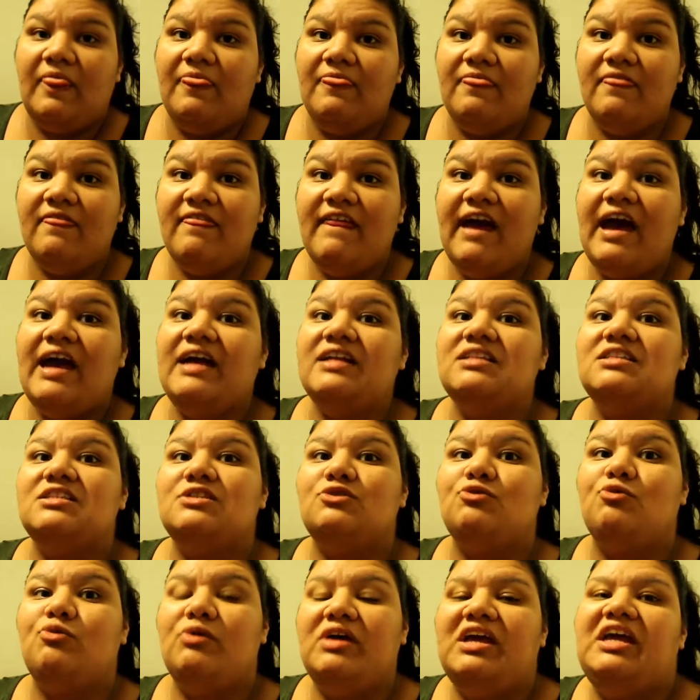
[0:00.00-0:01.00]
That's
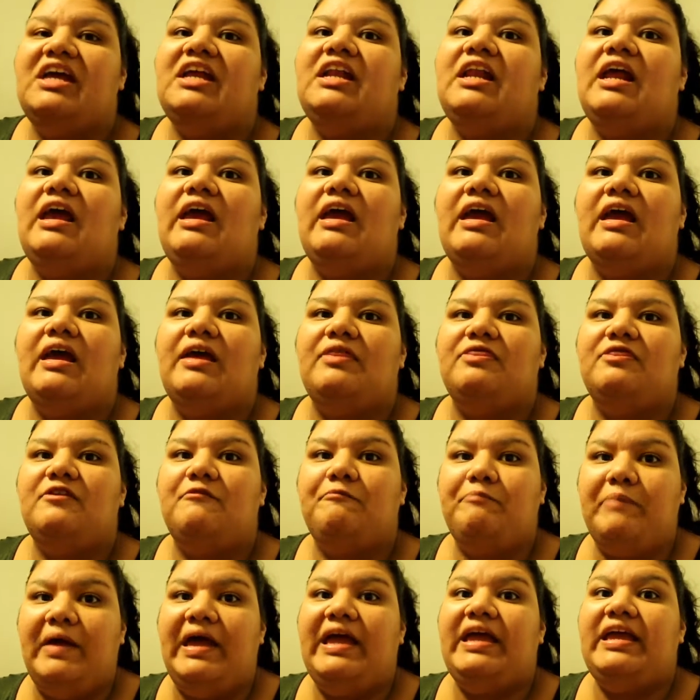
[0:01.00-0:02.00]
when the
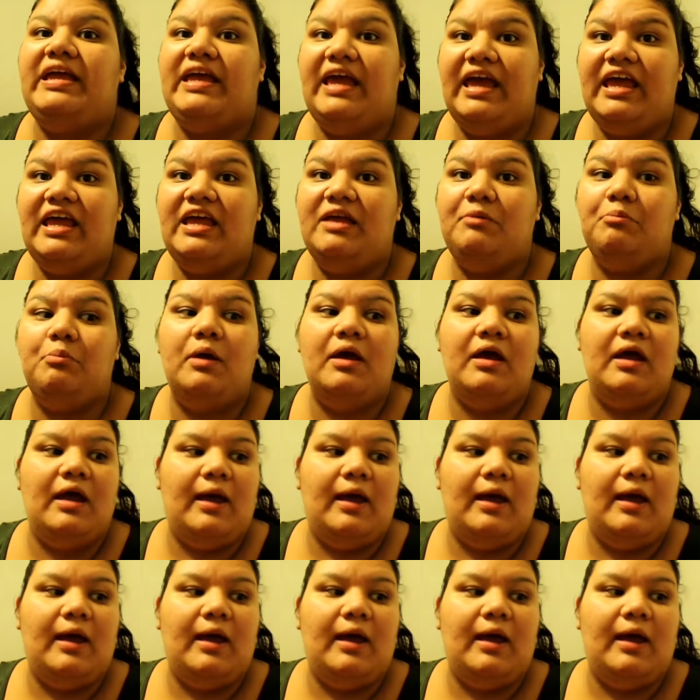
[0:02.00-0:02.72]
pain came